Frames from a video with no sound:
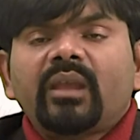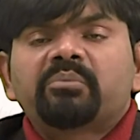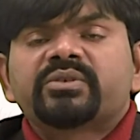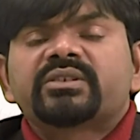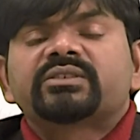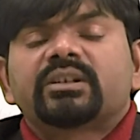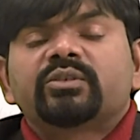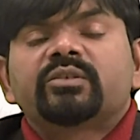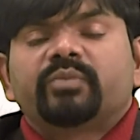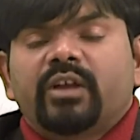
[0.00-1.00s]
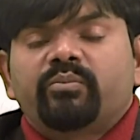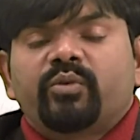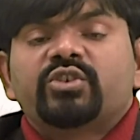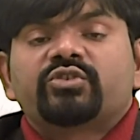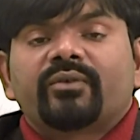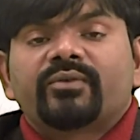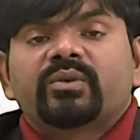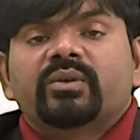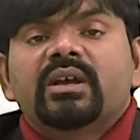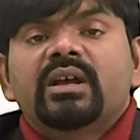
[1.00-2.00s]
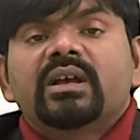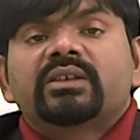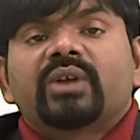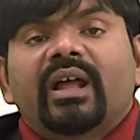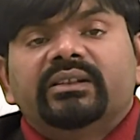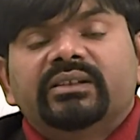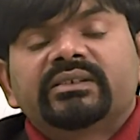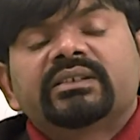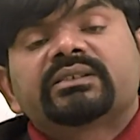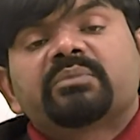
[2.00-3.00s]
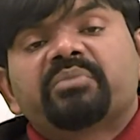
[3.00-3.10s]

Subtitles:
personal point of view. And this is a